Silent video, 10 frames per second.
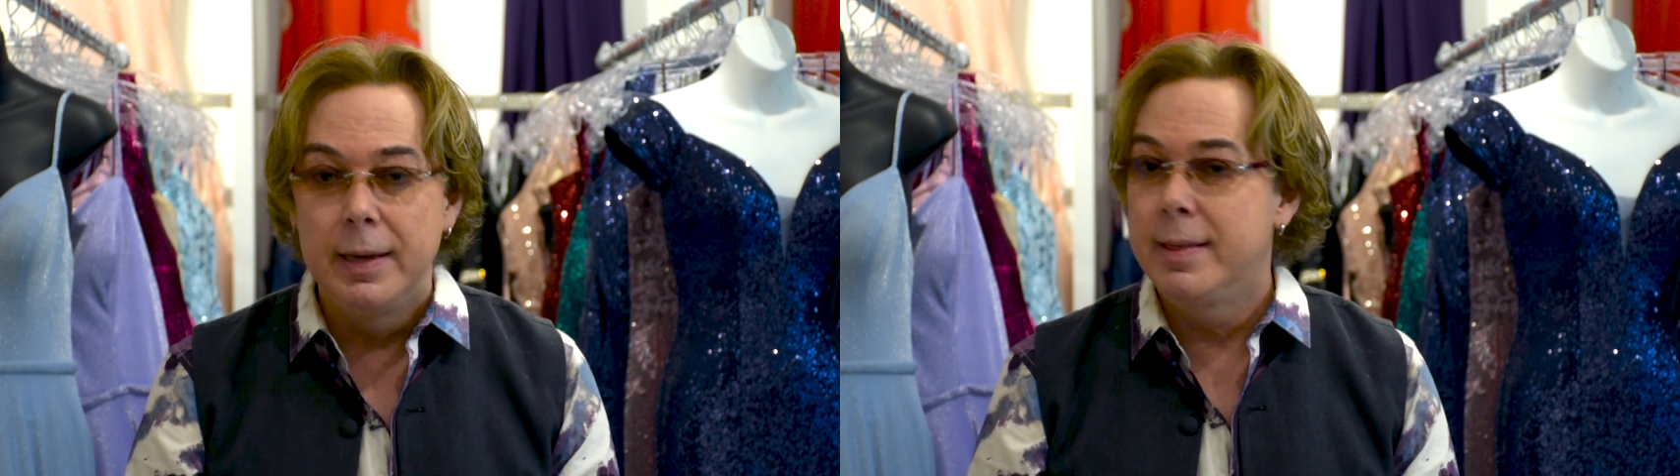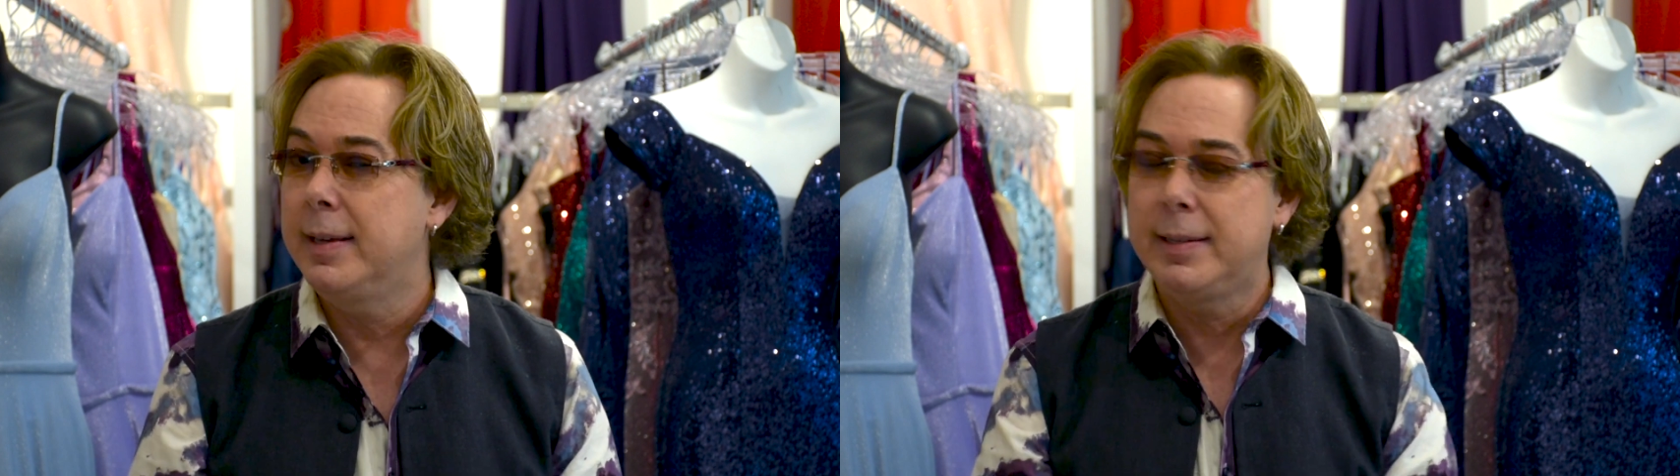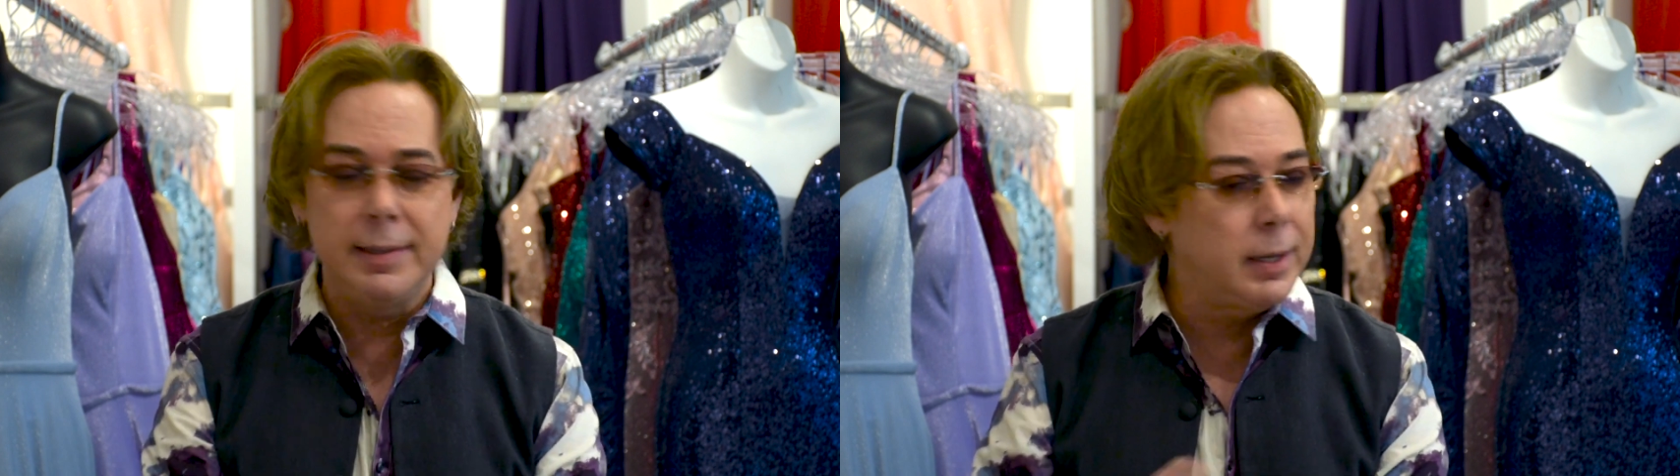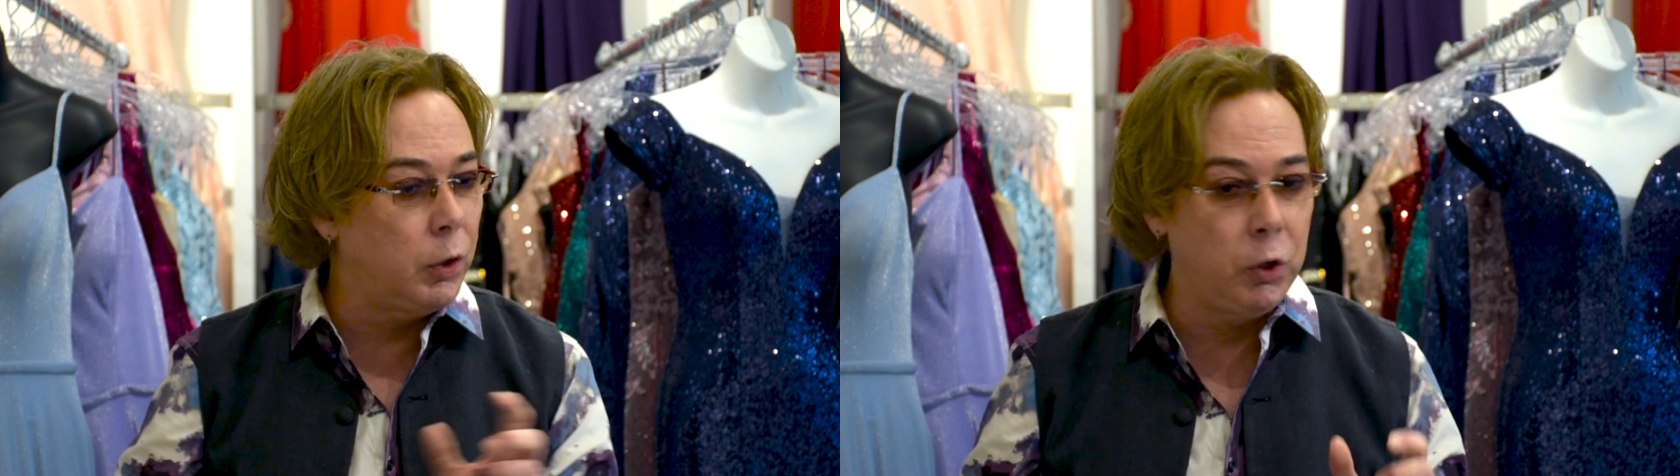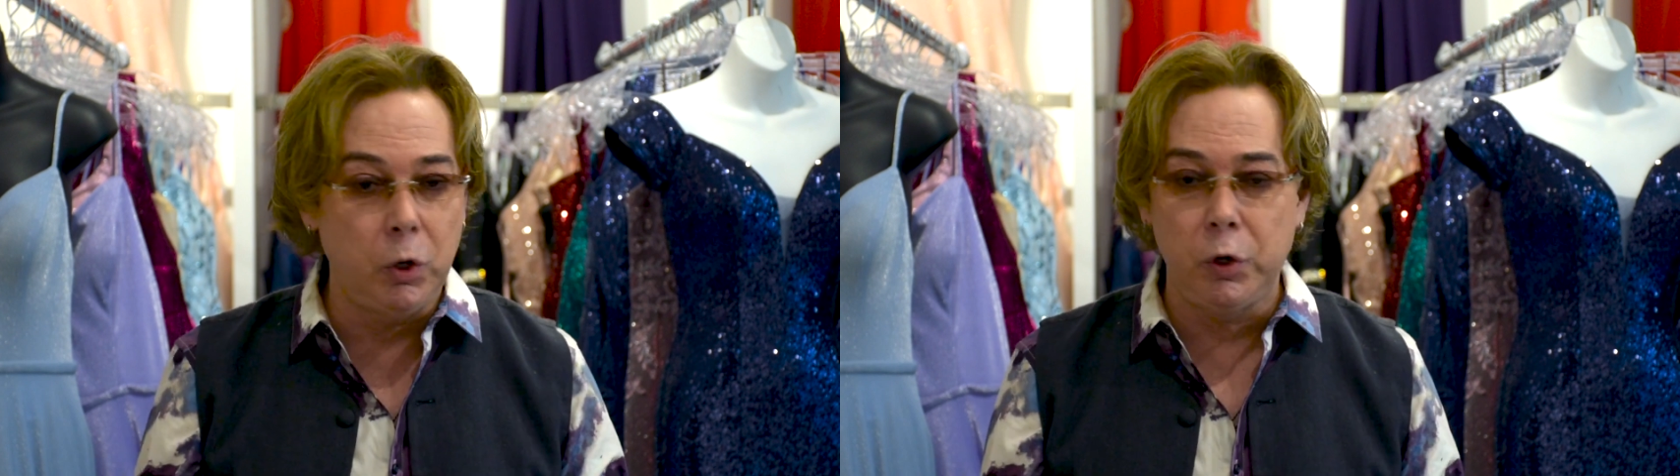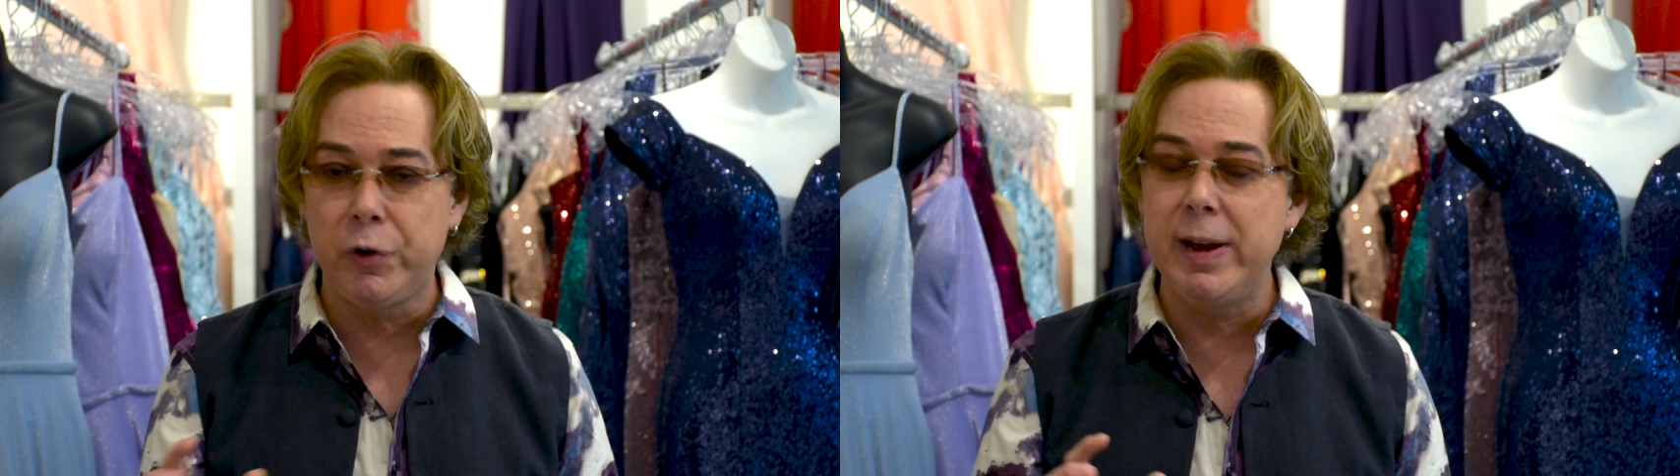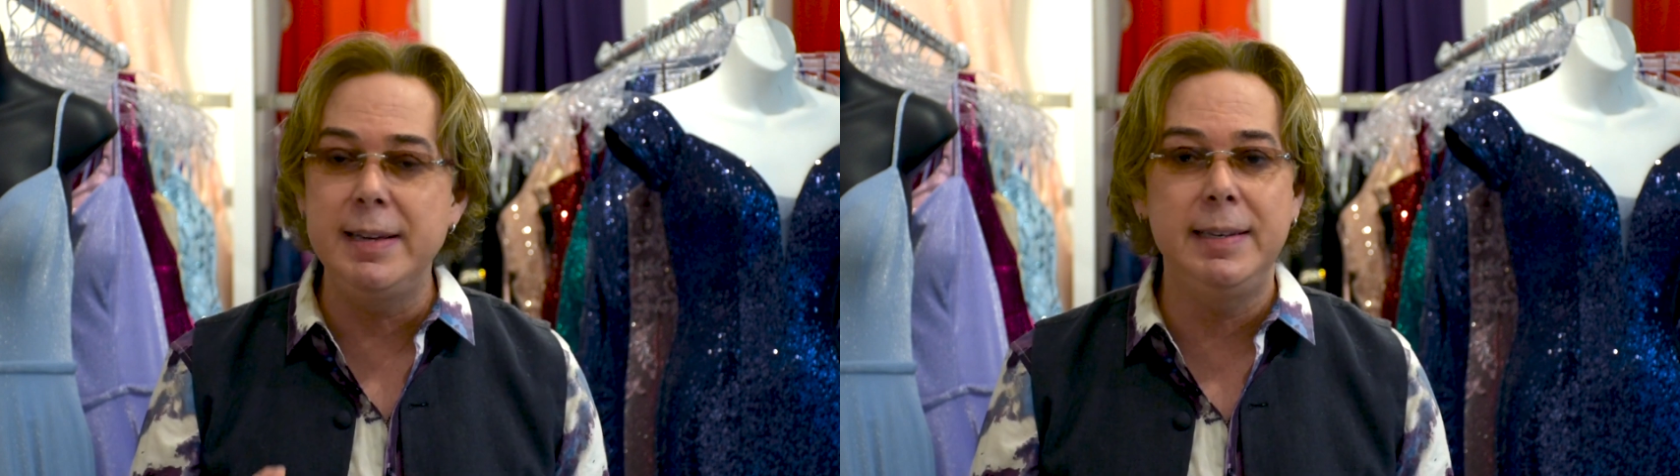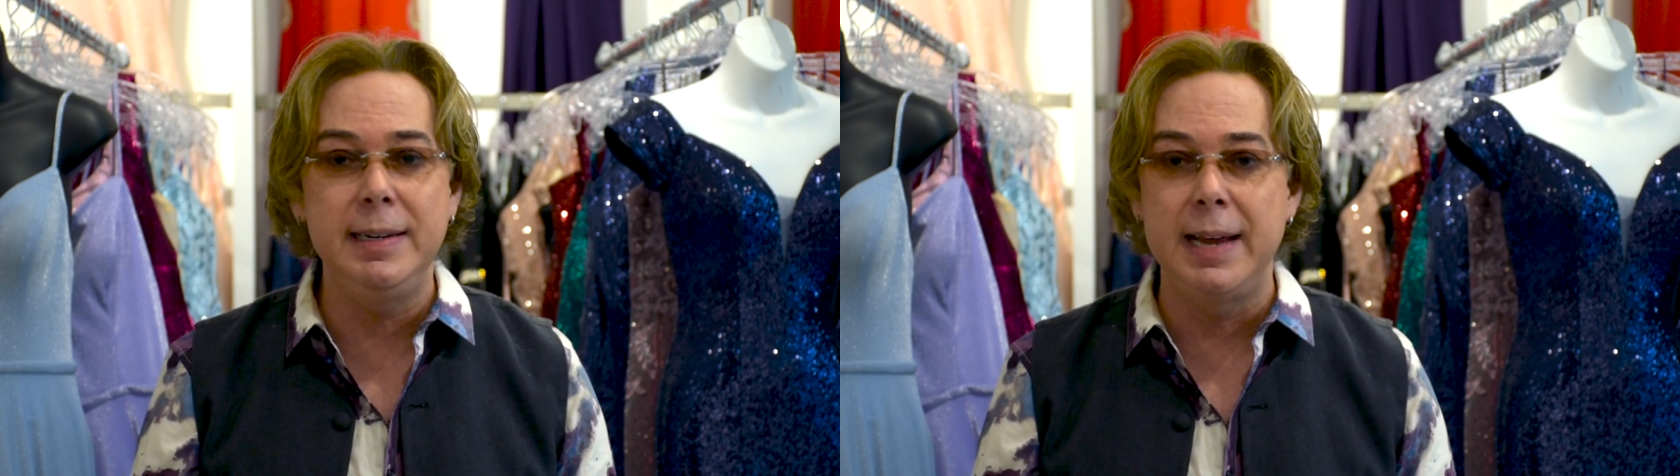This is a crazy